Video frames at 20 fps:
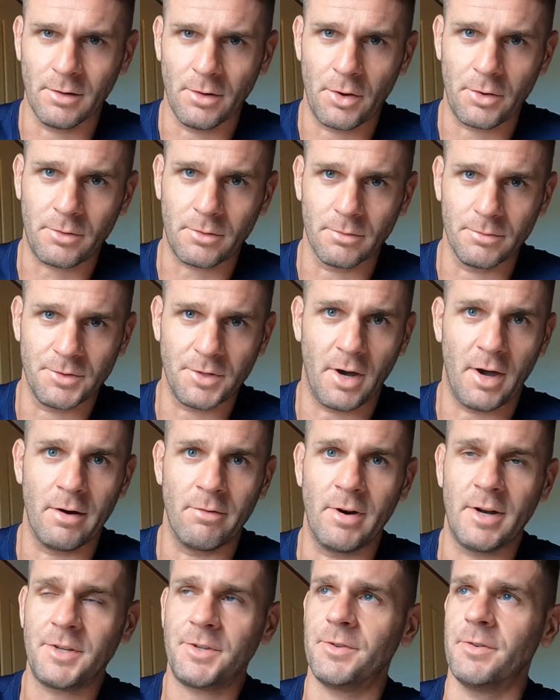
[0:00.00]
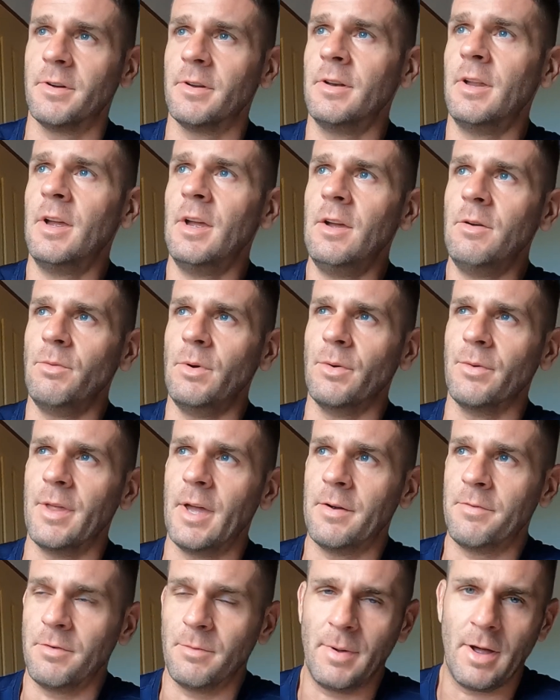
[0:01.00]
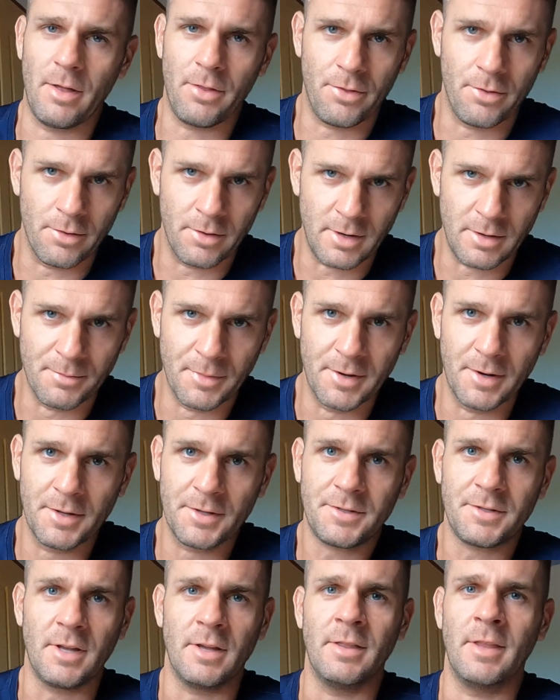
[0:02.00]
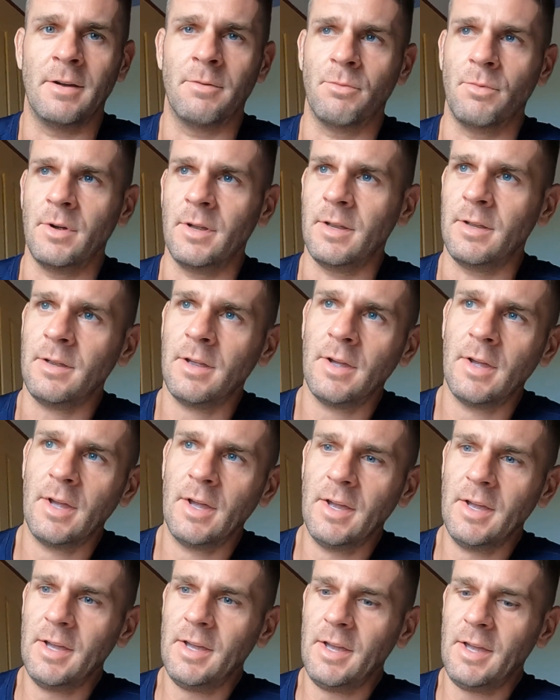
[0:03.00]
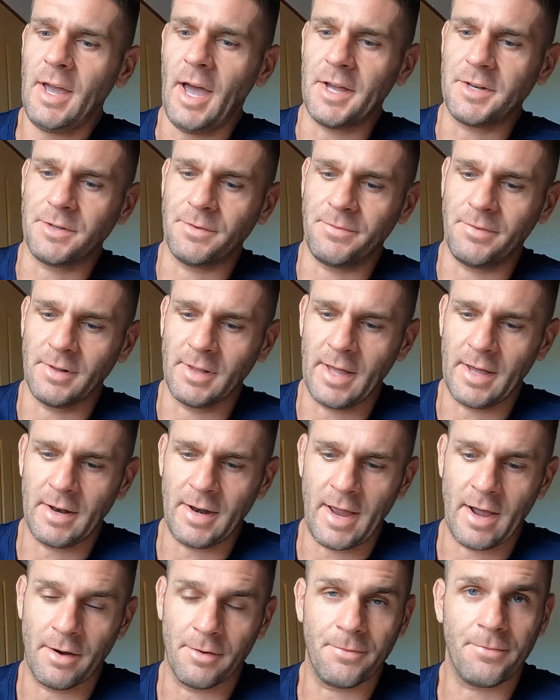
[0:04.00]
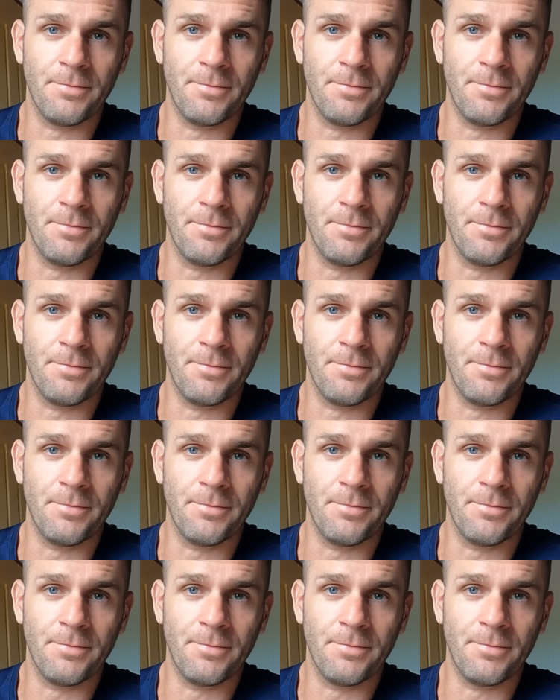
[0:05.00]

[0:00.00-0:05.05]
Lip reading: a local Thai restaurant. We were there for about 30 minutes, and then we had to fill out our